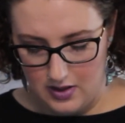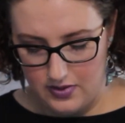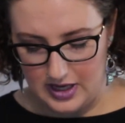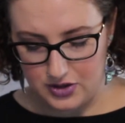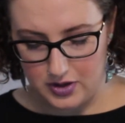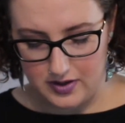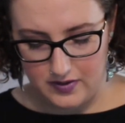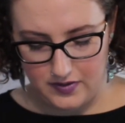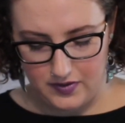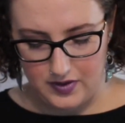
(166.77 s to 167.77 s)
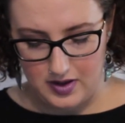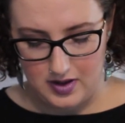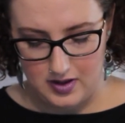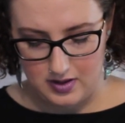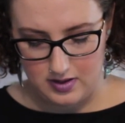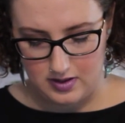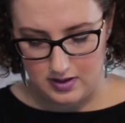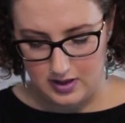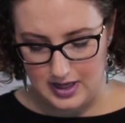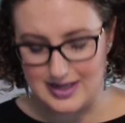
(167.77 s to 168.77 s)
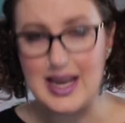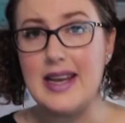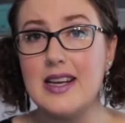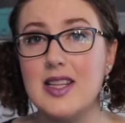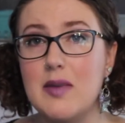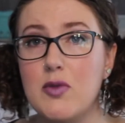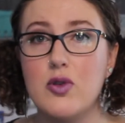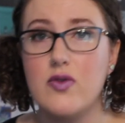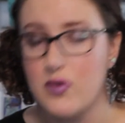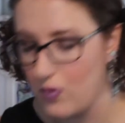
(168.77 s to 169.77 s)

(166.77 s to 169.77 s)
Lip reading: They sort of continually moved